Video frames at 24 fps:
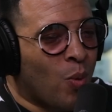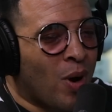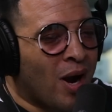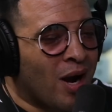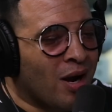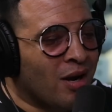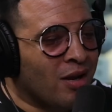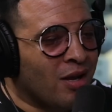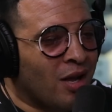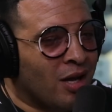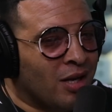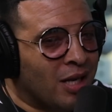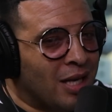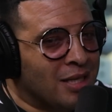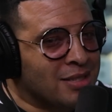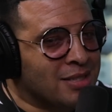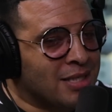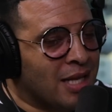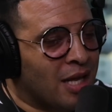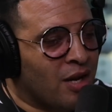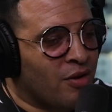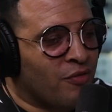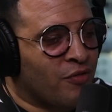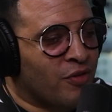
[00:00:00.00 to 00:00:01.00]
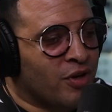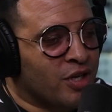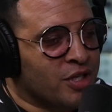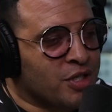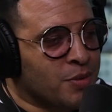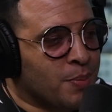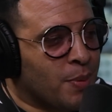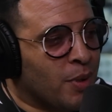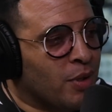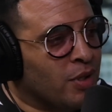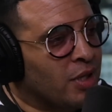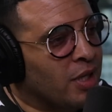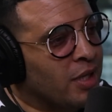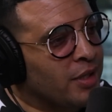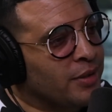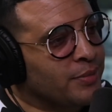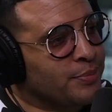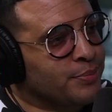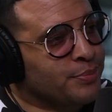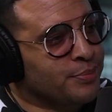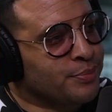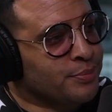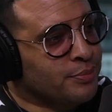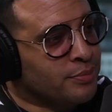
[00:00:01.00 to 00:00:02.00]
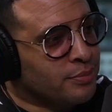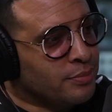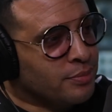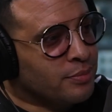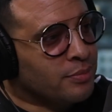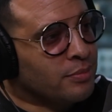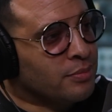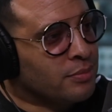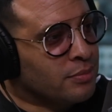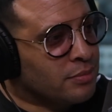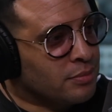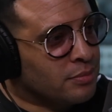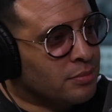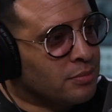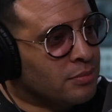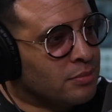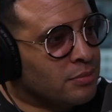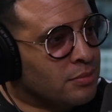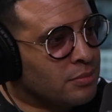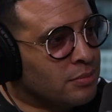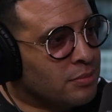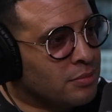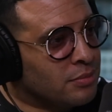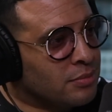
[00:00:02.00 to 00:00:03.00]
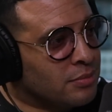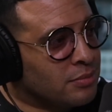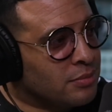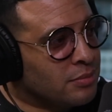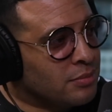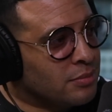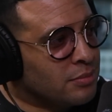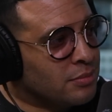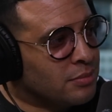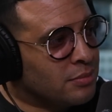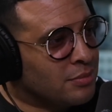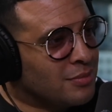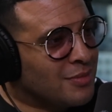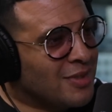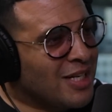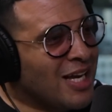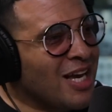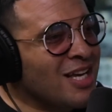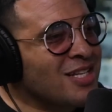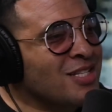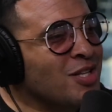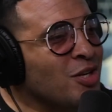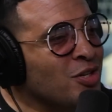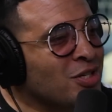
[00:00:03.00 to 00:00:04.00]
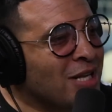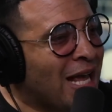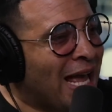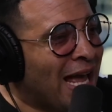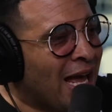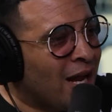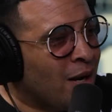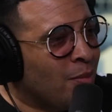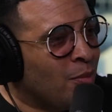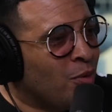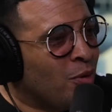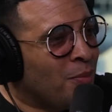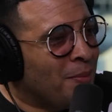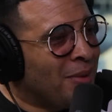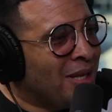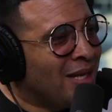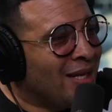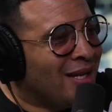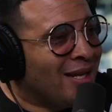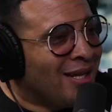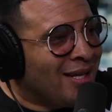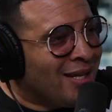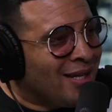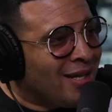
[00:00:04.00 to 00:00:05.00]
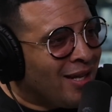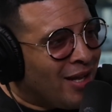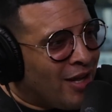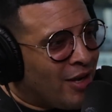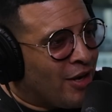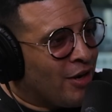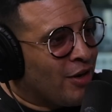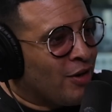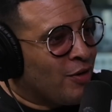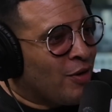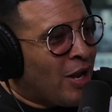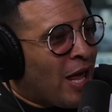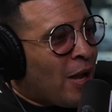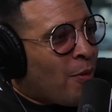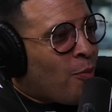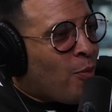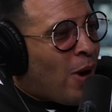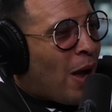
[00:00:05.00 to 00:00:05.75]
why are y'all not standing in front of Chipotle? Mm because there's animal meat in there. Like,